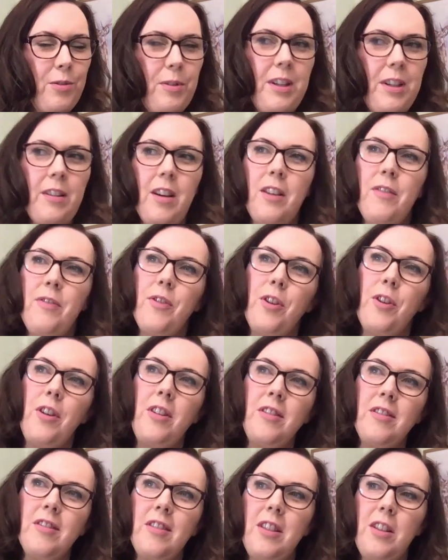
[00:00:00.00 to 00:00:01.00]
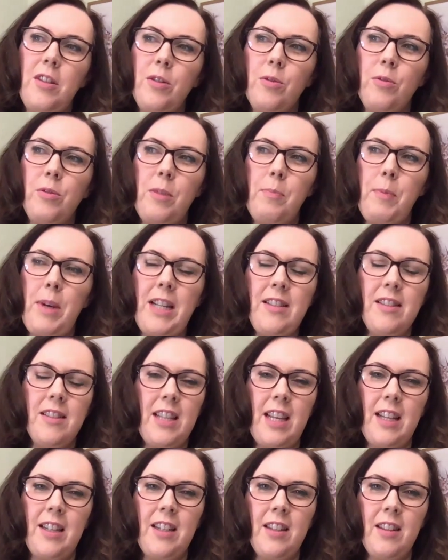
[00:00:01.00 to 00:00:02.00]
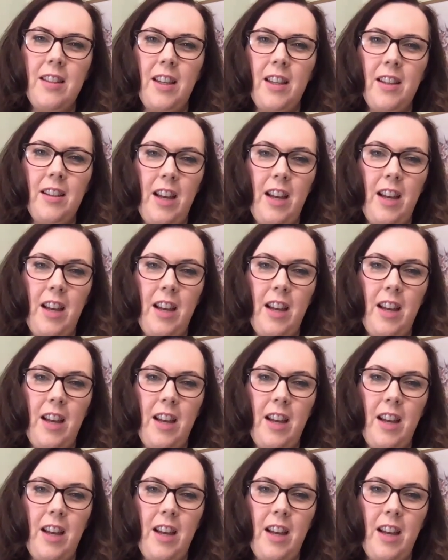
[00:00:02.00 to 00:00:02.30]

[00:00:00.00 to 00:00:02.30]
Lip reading: I find, you mentioned anything.